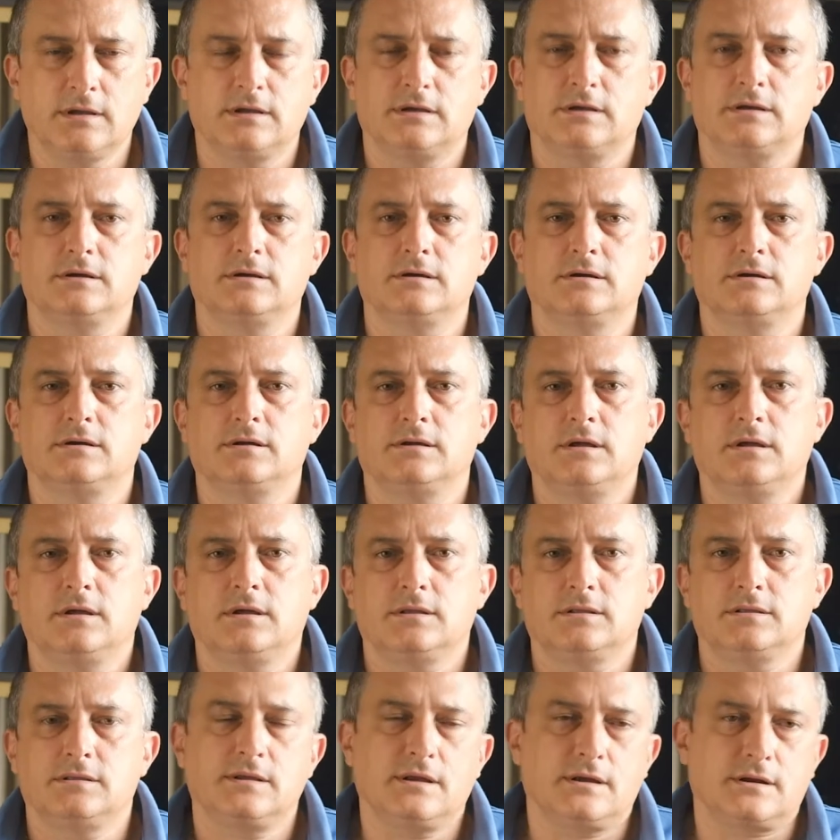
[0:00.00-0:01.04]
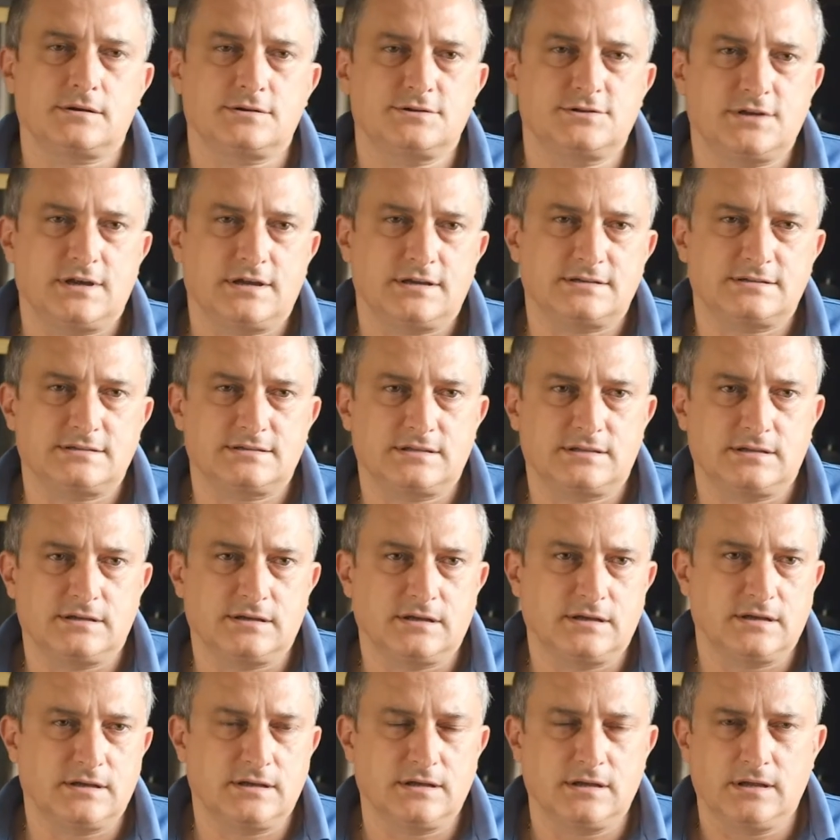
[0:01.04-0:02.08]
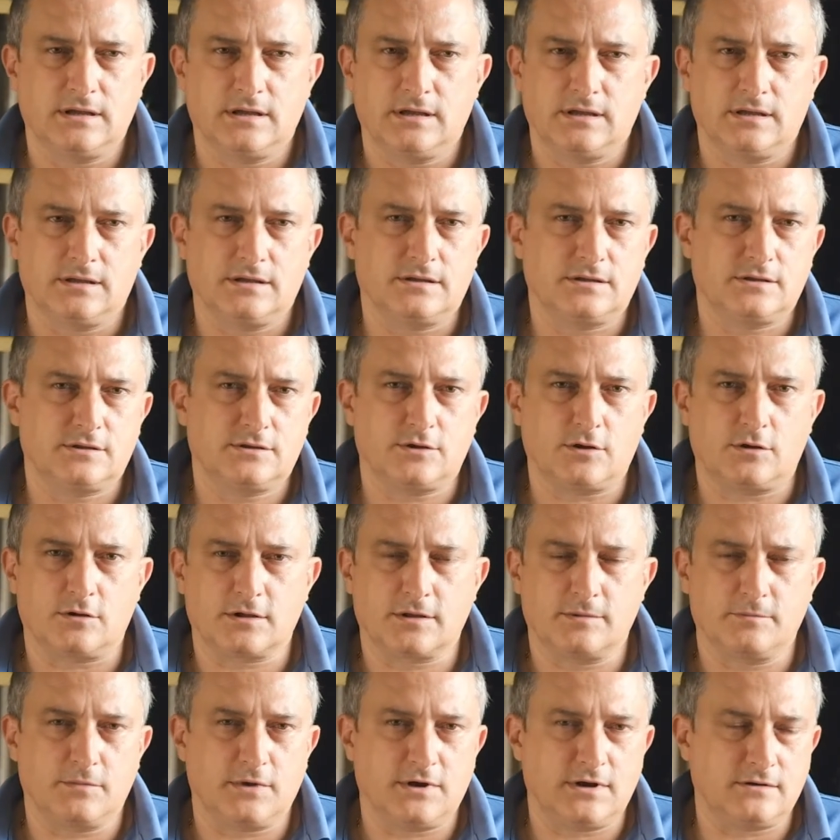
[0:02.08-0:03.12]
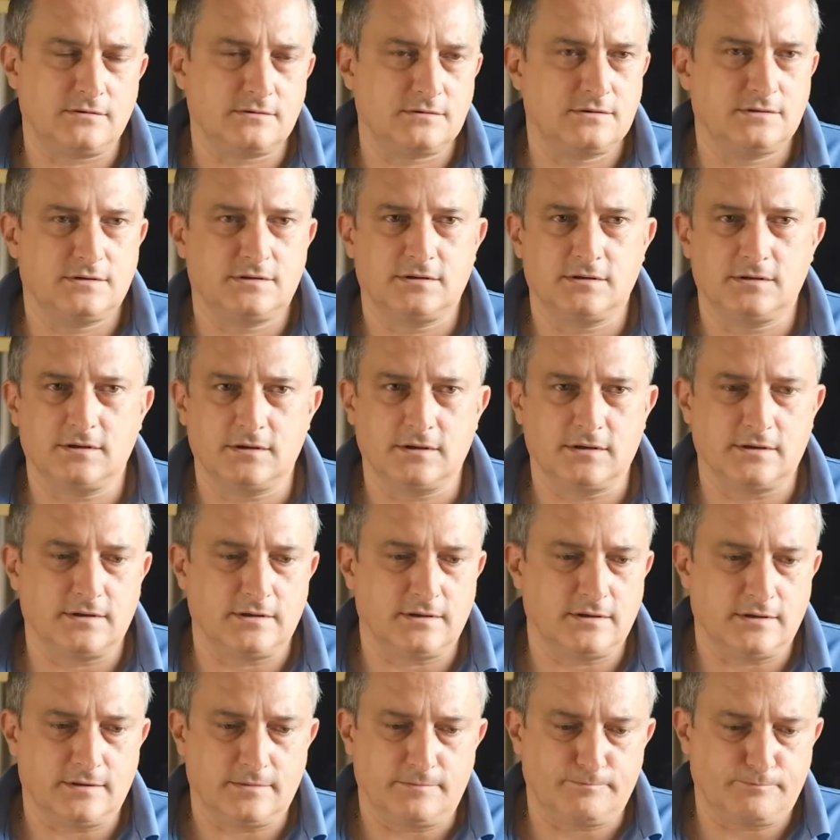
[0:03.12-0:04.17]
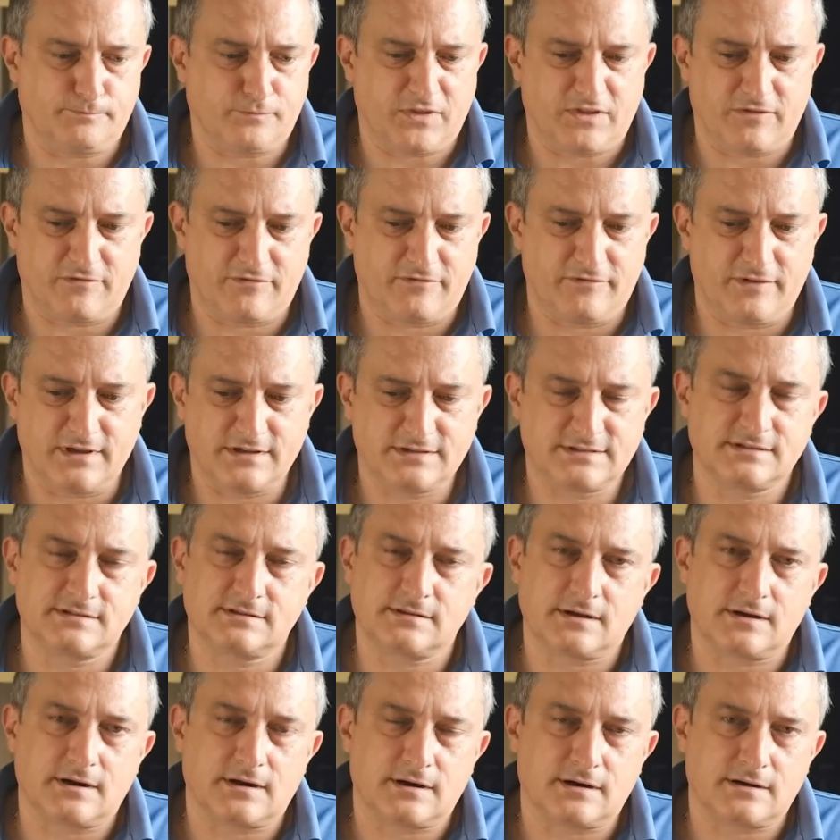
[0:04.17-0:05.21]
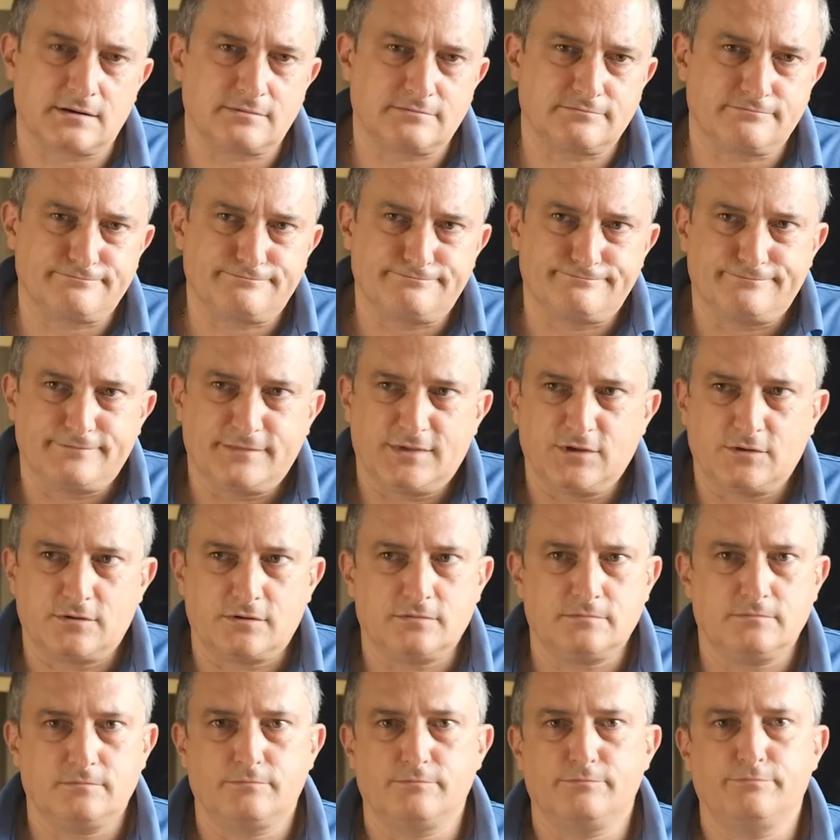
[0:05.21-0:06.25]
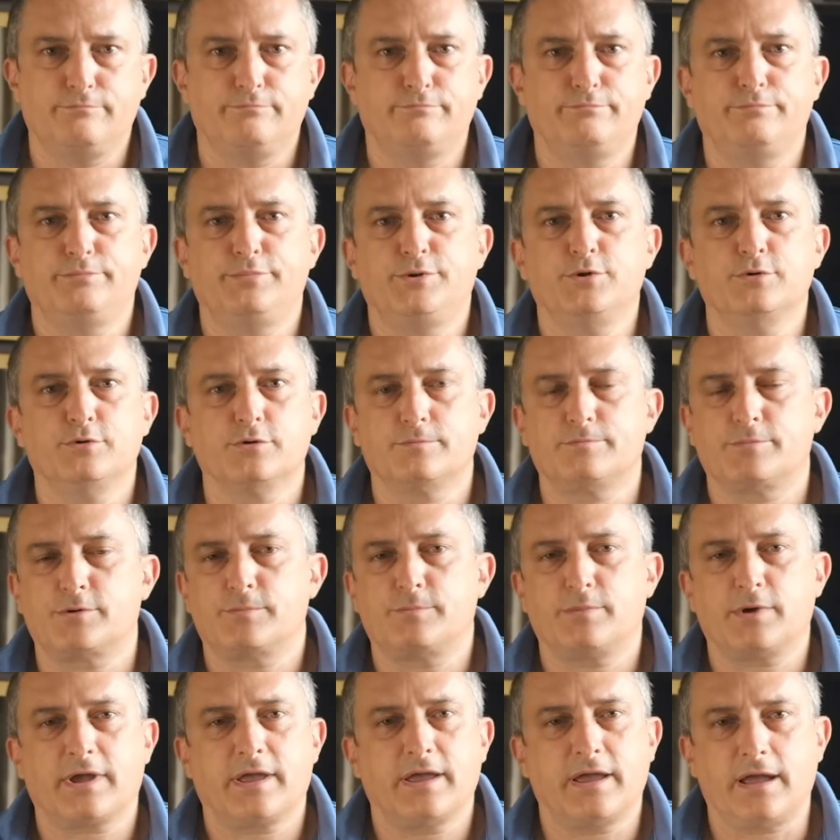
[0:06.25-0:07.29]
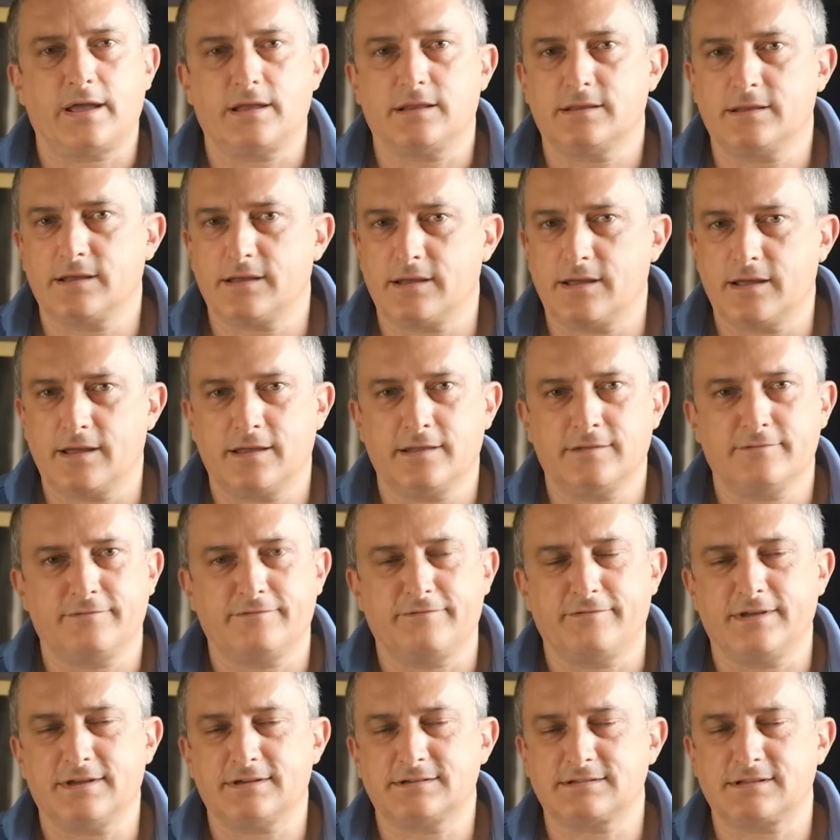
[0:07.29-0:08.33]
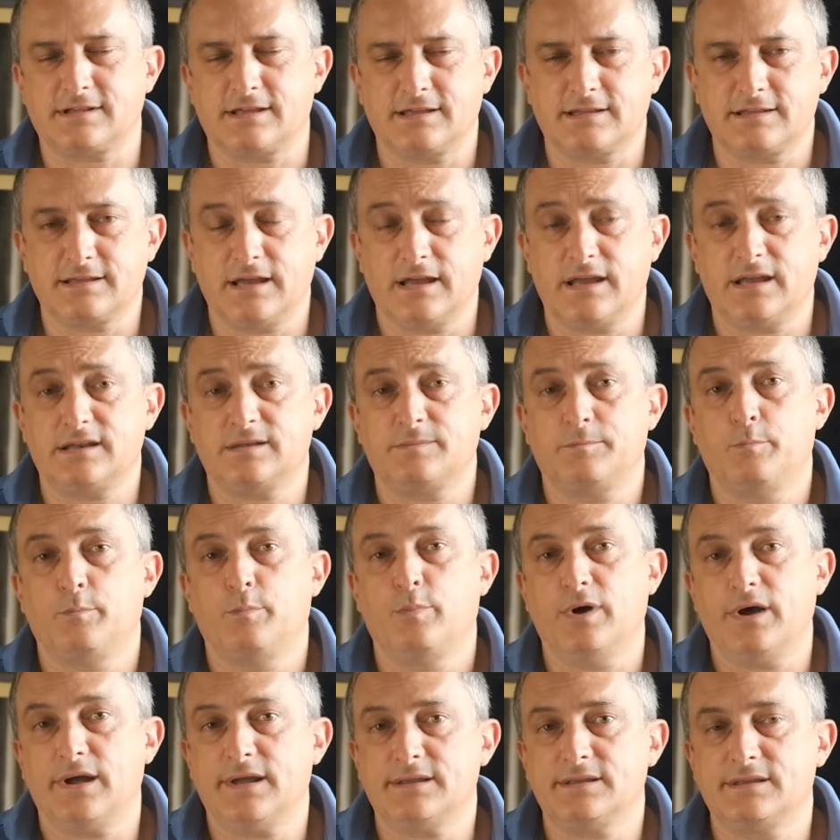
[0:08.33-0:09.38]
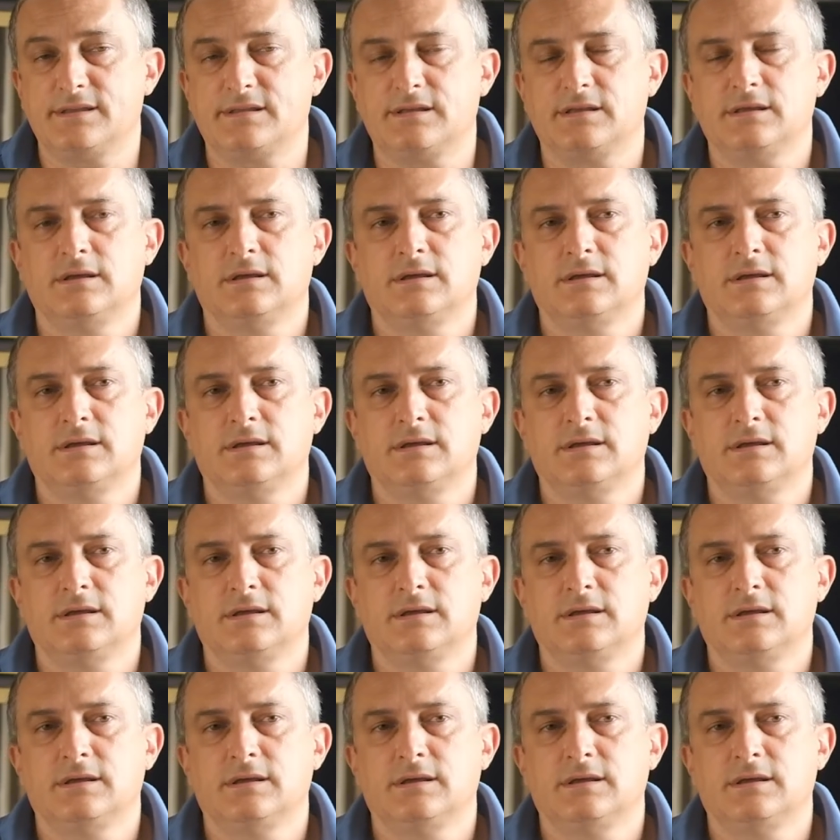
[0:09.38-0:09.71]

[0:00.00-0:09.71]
They are just talking about things that are, you know, pure propaganda and things like that, but